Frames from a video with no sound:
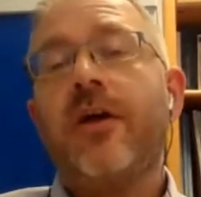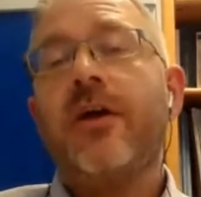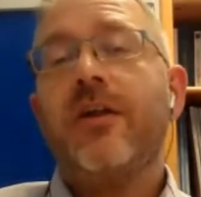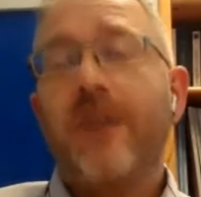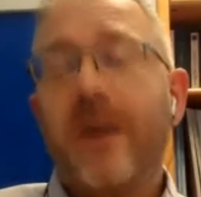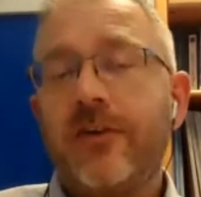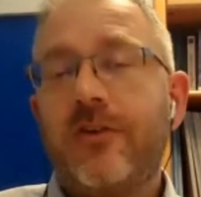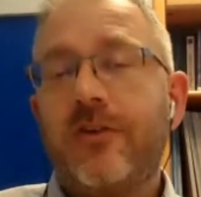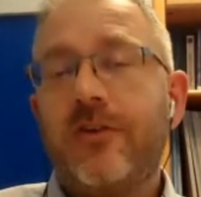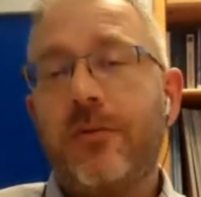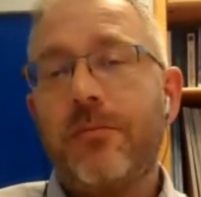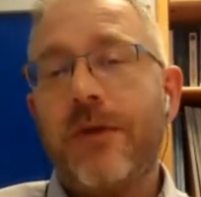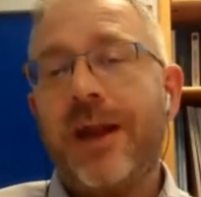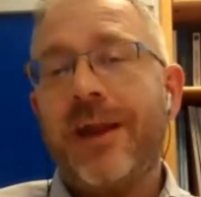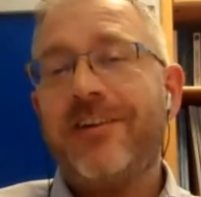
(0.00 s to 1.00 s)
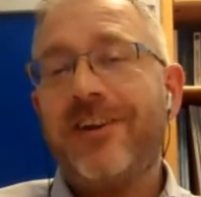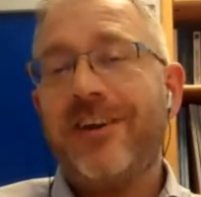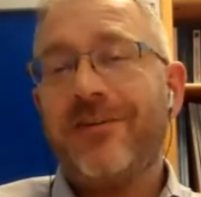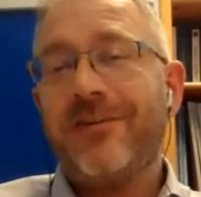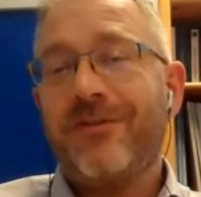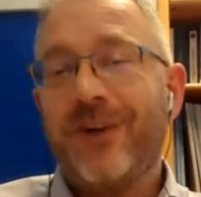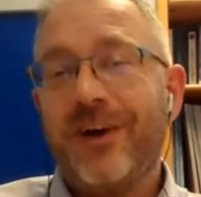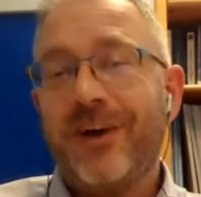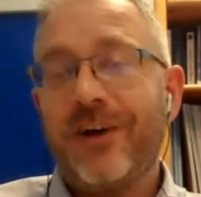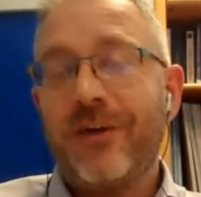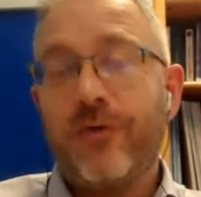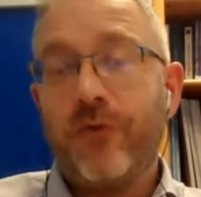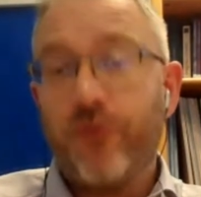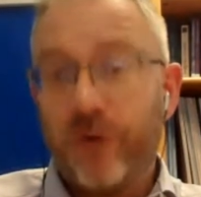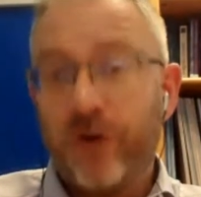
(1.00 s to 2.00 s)
they could still manage it for
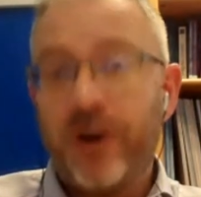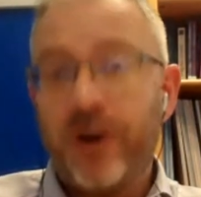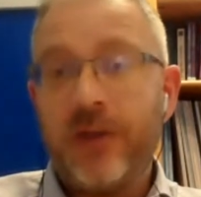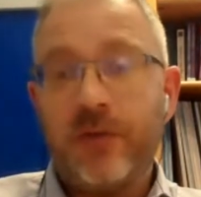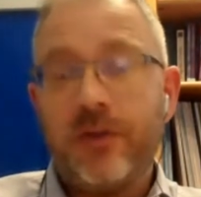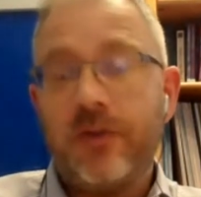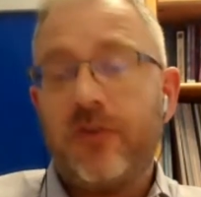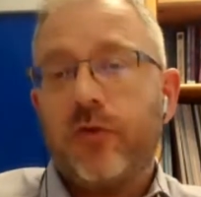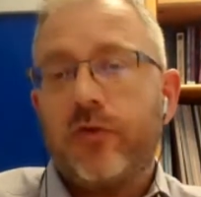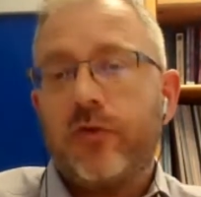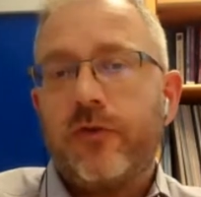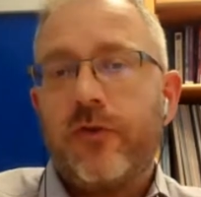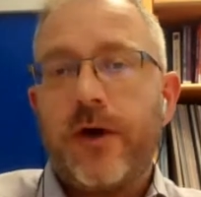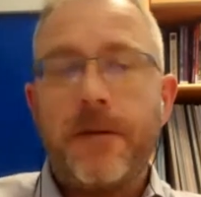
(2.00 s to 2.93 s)
free with the sorts of